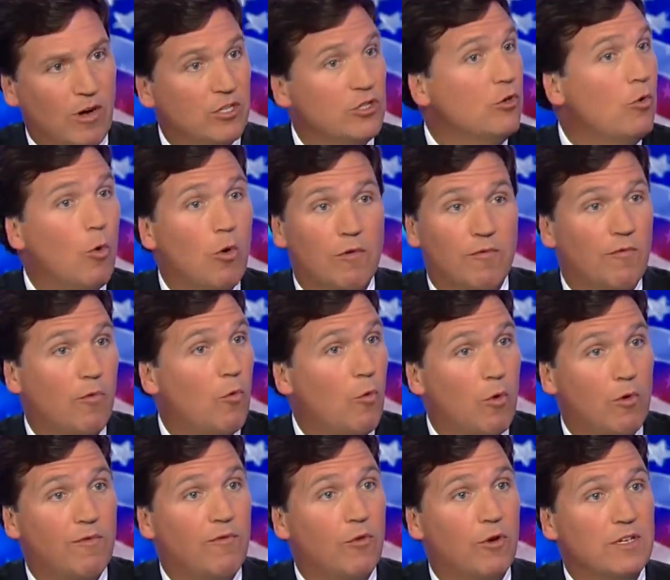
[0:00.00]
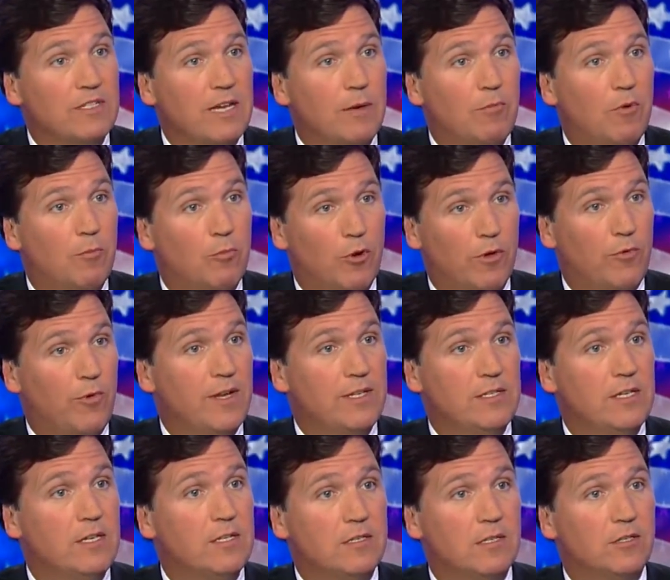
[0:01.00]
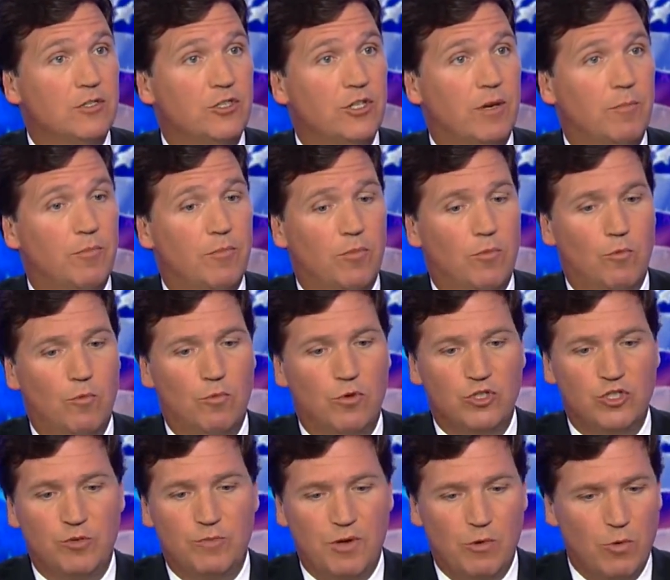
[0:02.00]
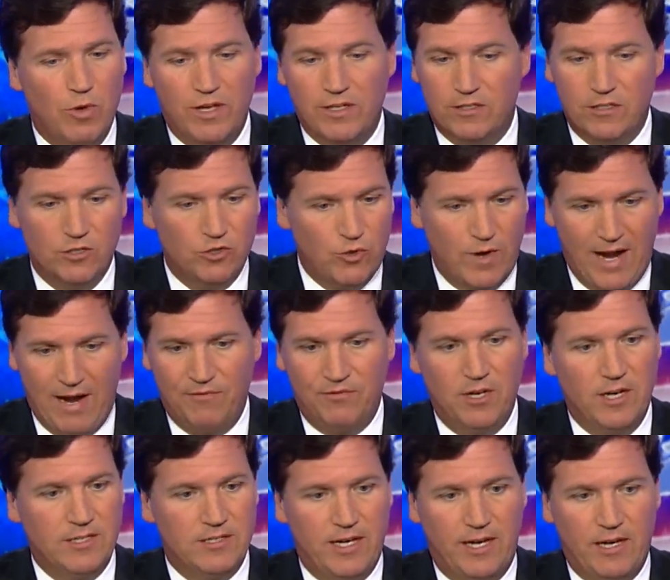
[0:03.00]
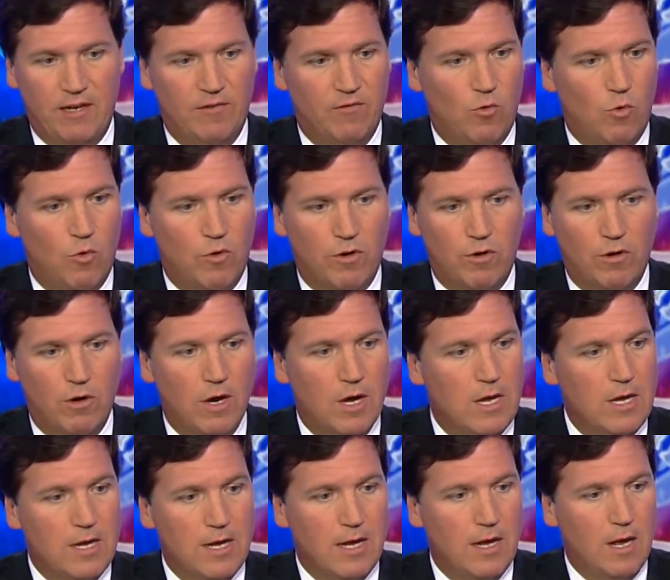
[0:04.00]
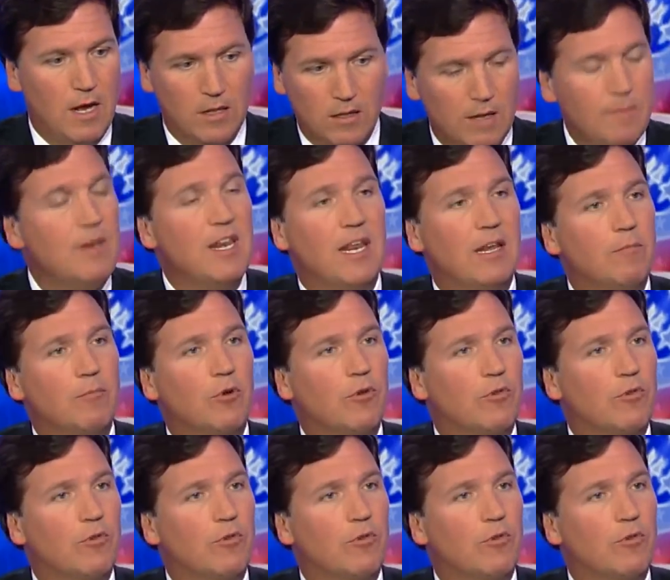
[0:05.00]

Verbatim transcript: question, or, or for example, birthright citizenship? Would you be willing to draft an executive order eliminating